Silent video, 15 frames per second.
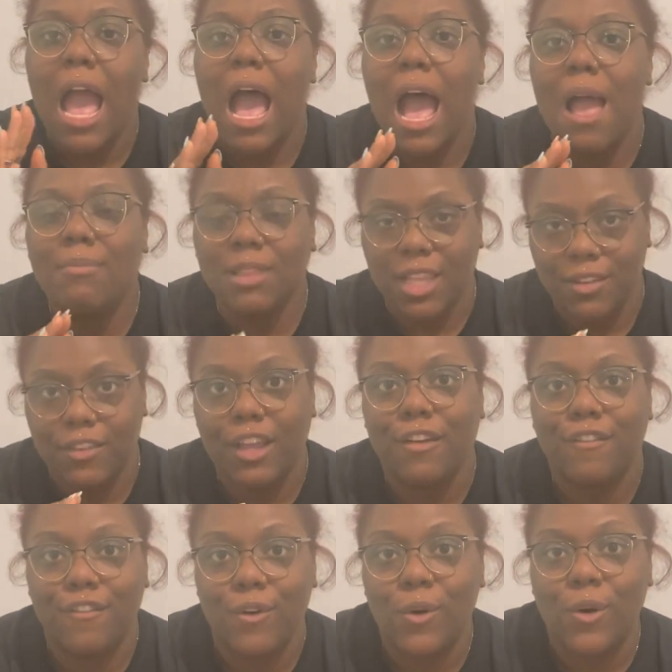I'm living
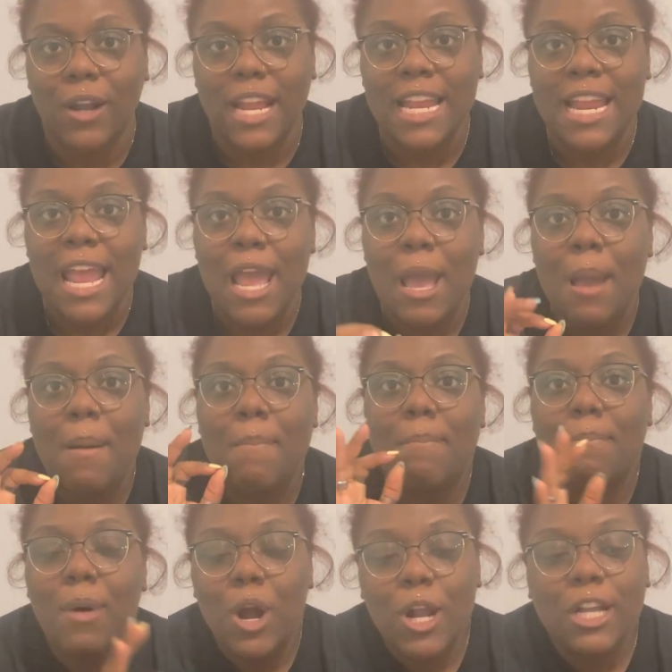for it.
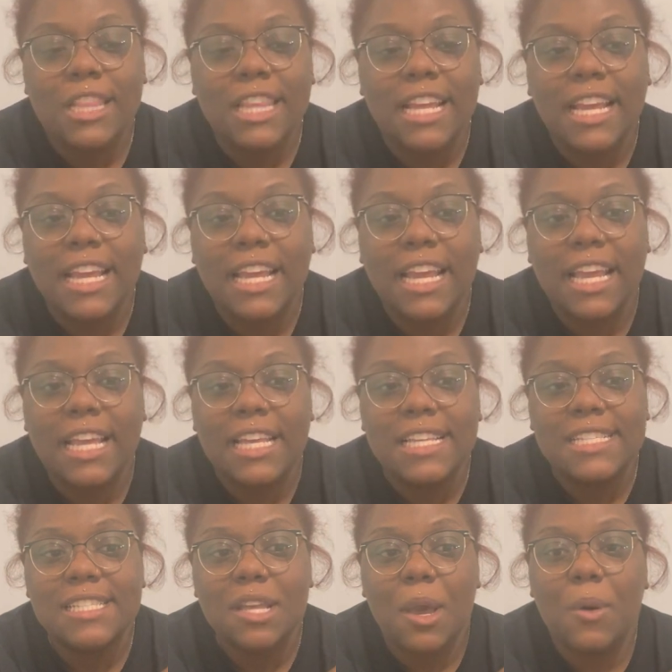Marley
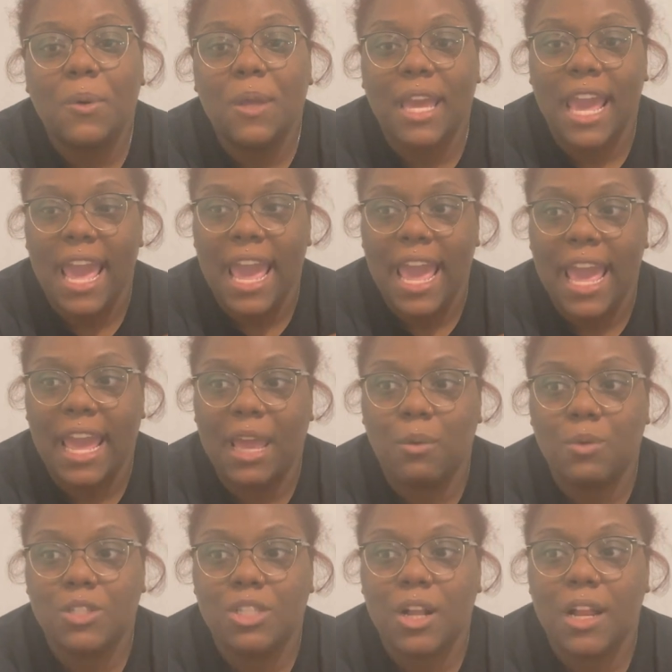is okay.
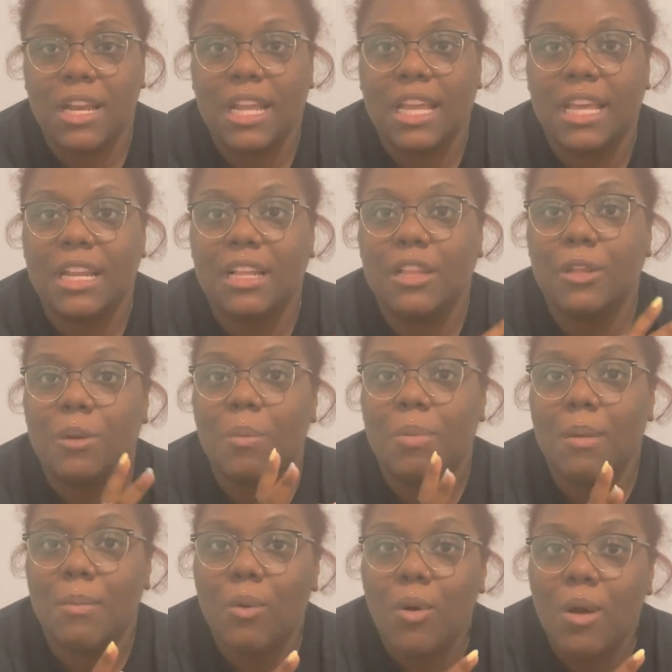We're starting to get a little
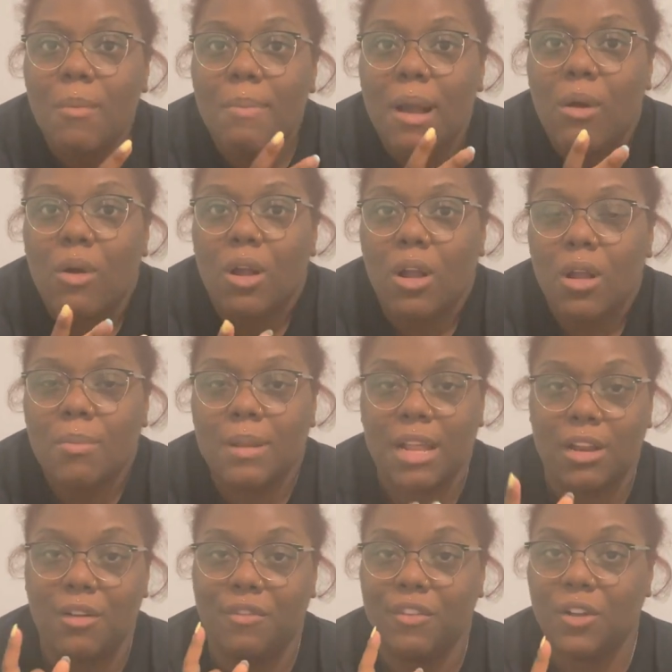bit more about her, but I
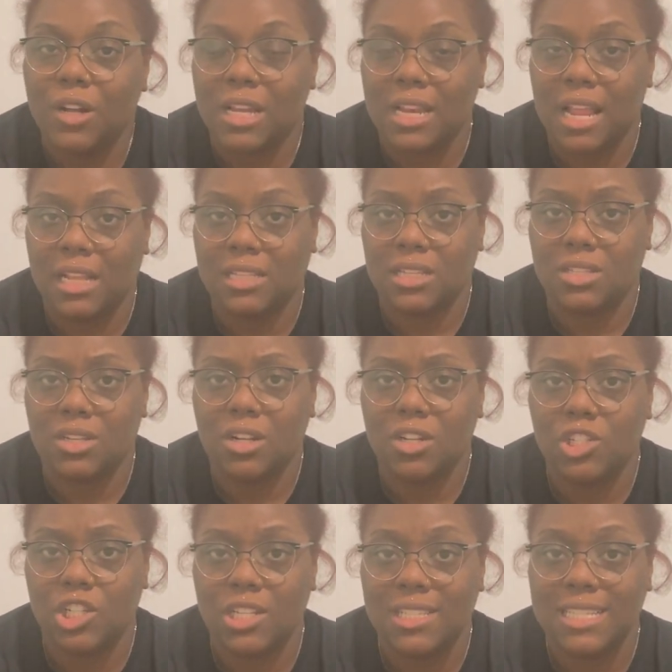don't feel connected to her
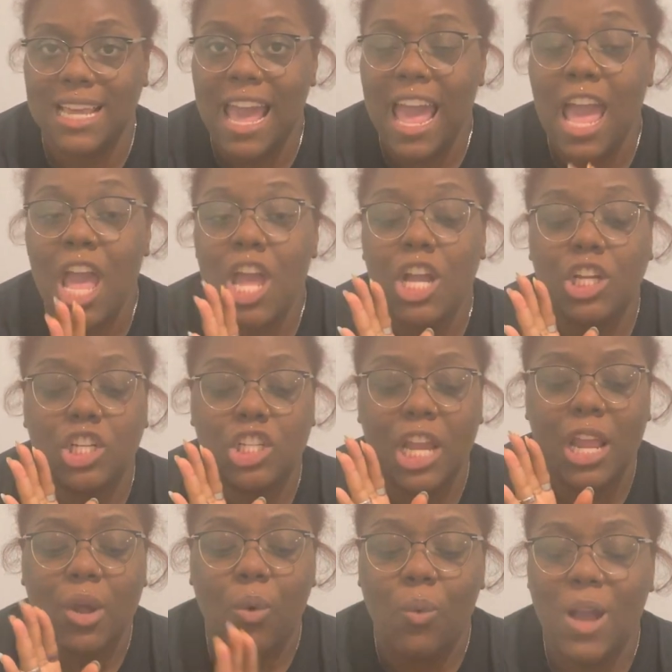just yet.
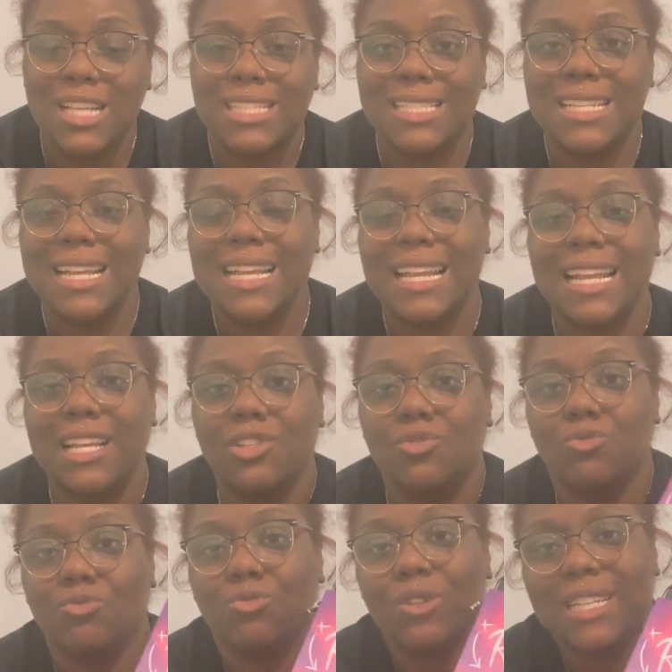Jake Weston is
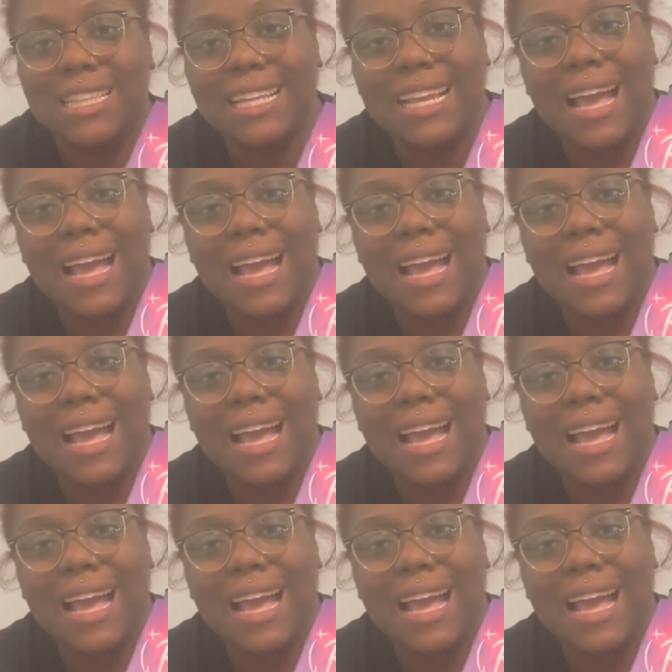really